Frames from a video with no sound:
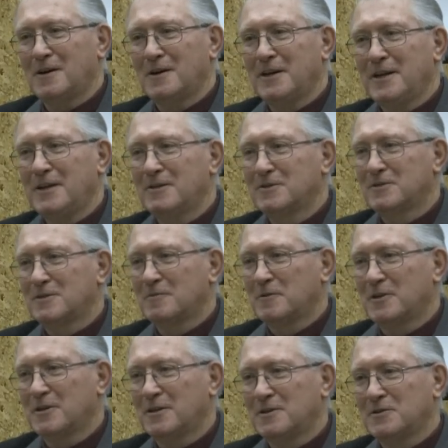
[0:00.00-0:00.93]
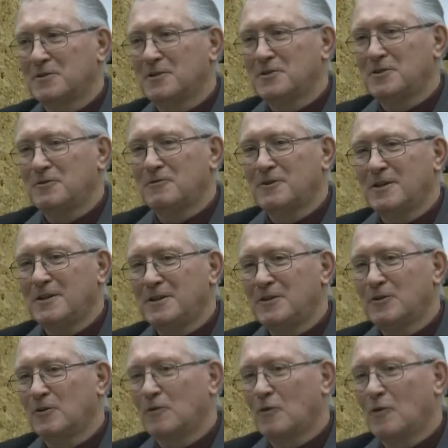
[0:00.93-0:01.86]
hear some things that you really
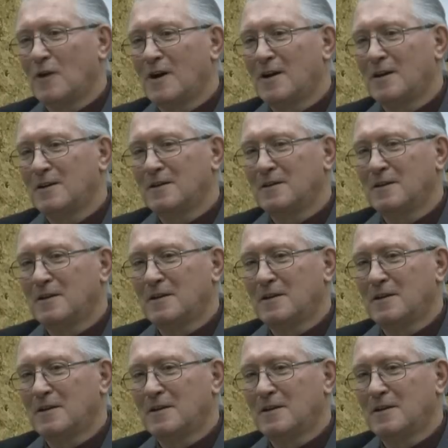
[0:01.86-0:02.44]
don't want.